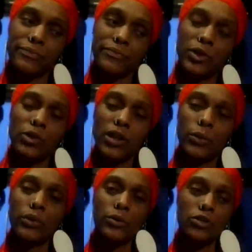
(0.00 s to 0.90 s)
They're like,
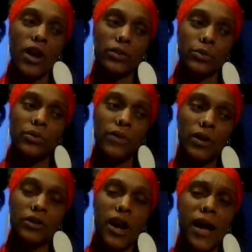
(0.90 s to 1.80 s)
were you attracted when you fell
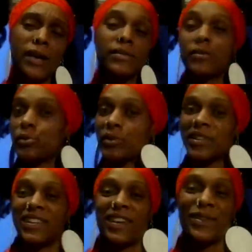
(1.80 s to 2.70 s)
on your ass? No,
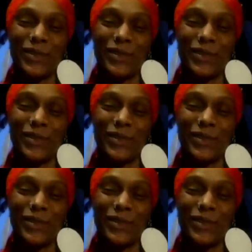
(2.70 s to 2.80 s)
you know.